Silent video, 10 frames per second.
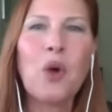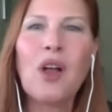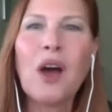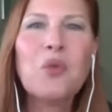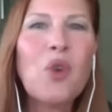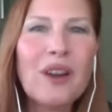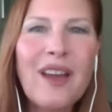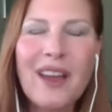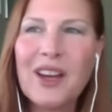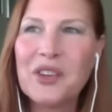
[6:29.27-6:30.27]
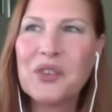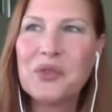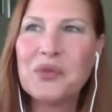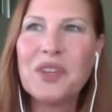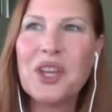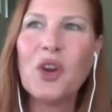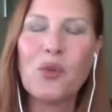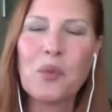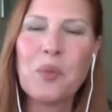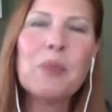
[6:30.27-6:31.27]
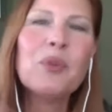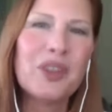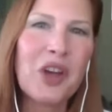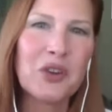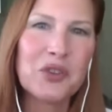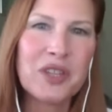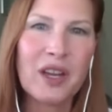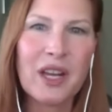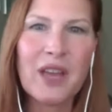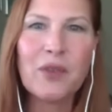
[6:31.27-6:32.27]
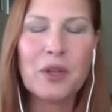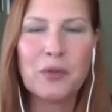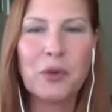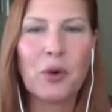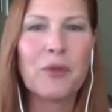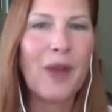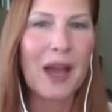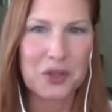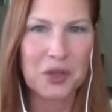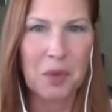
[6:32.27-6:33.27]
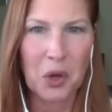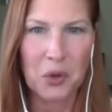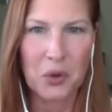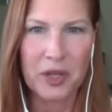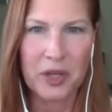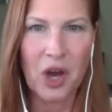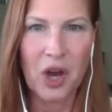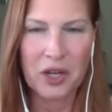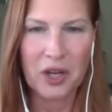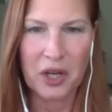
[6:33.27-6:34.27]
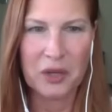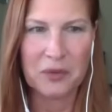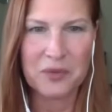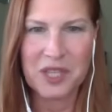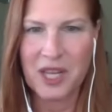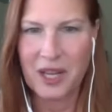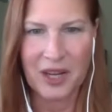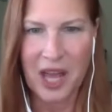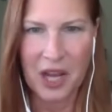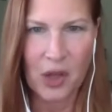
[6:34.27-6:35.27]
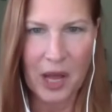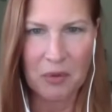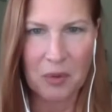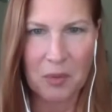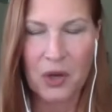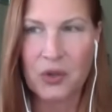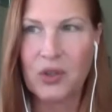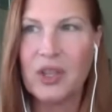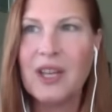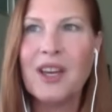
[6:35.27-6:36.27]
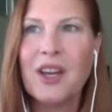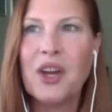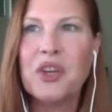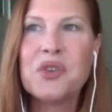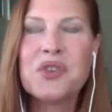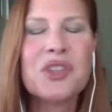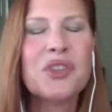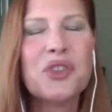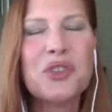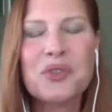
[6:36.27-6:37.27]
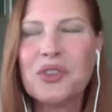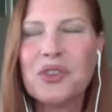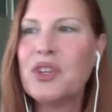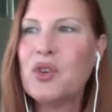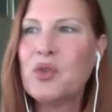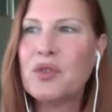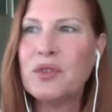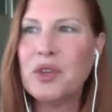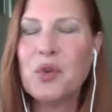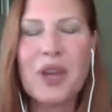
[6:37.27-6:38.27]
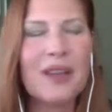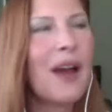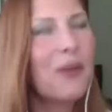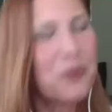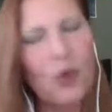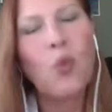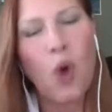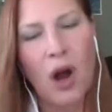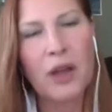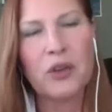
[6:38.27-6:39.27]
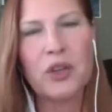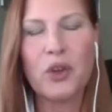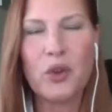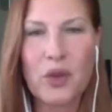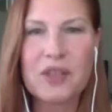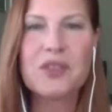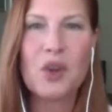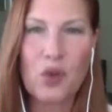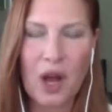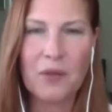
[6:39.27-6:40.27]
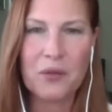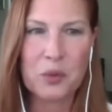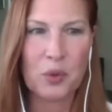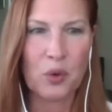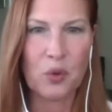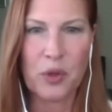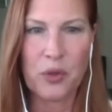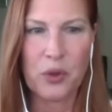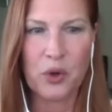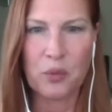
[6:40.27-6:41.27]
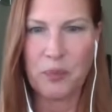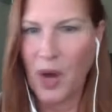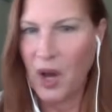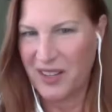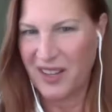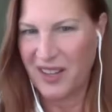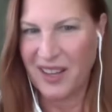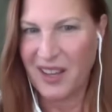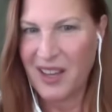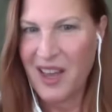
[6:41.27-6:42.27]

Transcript: well, on one hand, you know, people need to understand even if you're a fashion model and not a kind of TNA glamour model, you still you're you you get after a while, you know, you get so comfortable with your body